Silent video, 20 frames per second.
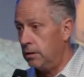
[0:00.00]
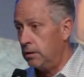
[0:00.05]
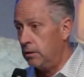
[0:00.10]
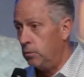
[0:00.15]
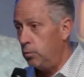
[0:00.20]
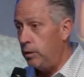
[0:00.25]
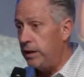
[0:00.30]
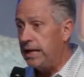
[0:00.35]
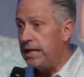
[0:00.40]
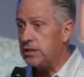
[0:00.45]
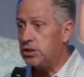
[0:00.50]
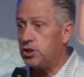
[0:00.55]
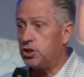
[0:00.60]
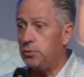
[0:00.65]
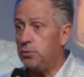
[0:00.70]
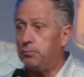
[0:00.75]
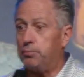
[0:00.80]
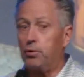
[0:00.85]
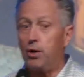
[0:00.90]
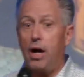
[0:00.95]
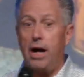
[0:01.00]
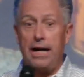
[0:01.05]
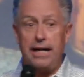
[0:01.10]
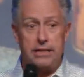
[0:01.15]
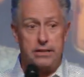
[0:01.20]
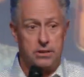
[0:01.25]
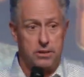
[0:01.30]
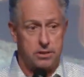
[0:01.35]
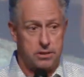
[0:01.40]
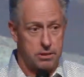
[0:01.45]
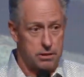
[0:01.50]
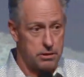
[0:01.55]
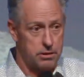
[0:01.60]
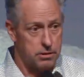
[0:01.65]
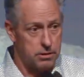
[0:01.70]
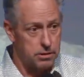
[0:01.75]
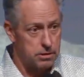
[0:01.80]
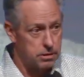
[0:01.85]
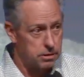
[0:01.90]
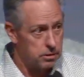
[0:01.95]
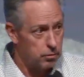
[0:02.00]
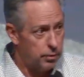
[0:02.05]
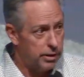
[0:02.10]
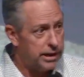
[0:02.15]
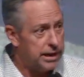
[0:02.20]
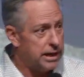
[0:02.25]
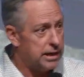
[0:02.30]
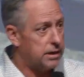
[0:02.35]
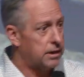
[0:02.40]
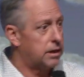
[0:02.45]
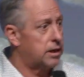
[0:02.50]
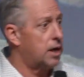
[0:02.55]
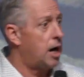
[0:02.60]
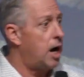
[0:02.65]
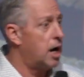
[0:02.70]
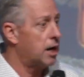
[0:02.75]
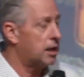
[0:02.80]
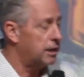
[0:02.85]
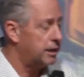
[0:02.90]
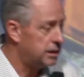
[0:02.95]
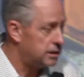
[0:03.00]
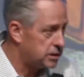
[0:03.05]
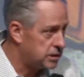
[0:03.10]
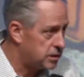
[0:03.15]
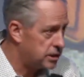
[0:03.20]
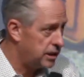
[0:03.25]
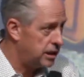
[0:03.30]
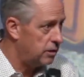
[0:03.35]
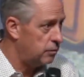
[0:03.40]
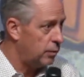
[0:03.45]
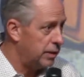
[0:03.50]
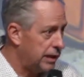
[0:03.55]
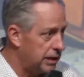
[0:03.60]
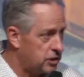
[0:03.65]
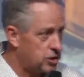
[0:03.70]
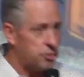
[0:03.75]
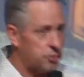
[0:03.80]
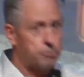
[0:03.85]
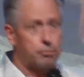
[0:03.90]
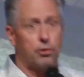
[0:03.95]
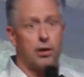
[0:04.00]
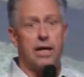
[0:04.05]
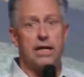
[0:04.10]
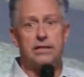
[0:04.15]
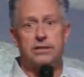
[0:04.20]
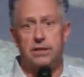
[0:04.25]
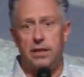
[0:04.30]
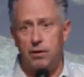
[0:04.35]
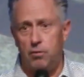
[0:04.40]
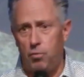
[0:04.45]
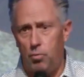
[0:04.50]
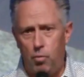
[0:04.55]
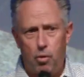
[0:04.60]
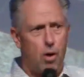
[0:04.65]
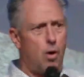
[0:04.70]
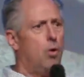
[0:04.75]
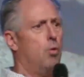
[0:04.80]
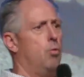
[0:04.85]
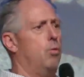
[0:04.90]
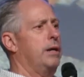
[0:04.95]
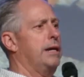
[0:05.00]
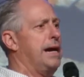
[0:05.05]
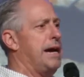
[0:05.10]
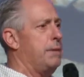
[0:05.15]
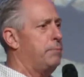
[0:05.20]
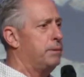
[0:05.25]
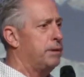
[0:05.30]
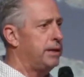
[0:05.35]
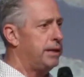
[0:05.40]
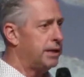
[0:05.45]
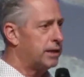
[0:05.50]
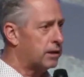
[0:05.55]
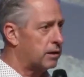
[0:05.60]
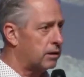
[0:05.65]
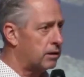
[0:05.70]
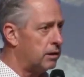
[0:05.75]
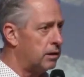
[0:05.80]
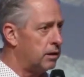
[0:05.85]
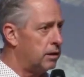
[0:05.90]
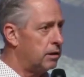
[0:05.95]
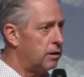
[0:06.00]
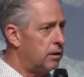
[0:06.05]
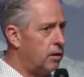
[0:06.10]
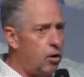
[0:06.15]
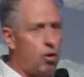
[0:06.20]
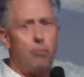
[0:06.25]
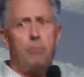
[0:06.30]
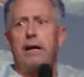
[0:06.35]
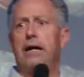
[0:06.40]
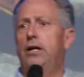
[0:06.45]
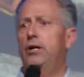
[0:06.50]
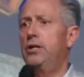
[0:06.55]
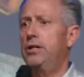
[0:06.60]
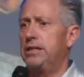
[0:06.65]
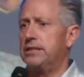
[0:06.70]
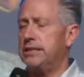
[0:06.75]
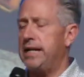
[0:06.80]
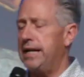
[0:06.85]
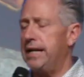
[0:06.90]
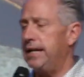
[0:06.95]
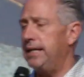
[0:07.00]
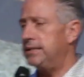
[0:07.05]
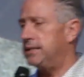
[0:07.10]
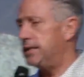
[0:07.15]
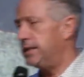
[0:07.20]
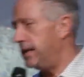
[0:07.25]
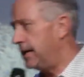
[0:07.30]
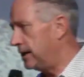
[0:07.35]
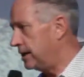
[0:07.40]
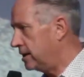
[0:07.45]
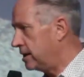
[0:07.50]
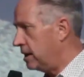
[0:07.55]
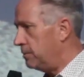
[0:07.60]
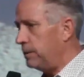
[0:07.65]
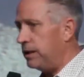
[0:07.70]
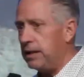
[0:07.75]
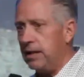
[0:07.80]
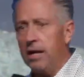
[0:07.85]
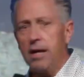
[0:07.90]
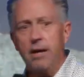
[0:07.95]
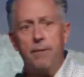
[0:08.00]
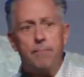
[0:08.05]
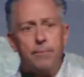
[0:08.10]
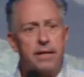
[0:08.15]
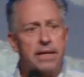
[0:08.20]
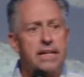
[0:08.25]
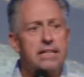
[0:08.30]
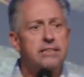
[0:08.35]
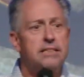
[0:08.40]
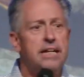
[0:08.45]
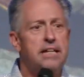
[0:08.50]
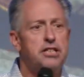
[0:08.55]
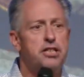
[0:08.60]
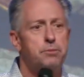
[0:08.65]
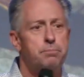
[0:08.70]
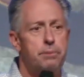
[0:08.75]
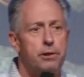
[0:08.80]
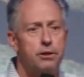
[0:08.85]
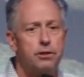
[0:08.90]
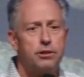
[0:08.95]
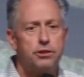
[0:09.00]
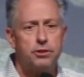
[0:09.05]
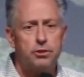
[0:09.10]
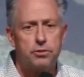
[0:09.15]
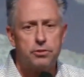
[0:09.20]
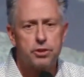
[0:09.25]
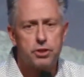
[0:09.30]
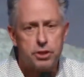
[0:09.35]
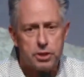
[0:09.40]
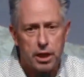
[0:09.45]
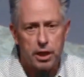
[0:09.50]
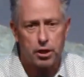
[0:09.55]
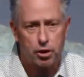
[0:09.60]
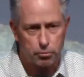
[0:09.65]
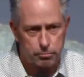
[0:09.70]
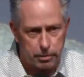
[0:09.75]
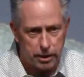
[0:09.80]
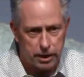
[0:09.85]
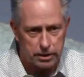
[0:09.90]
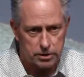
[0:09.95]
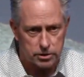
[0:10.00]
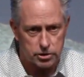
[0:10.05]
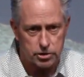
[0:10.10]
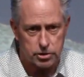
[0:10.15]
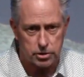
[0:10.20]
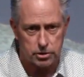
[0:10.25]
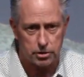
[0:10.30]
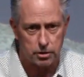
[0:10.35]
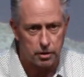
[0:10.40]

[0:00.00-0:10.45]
We get surprised. We get caught in a sin. We get surprised, like, whoa, what happened here? Oh my goodness, I didn't see that coming. It's a spiritual sucker punch.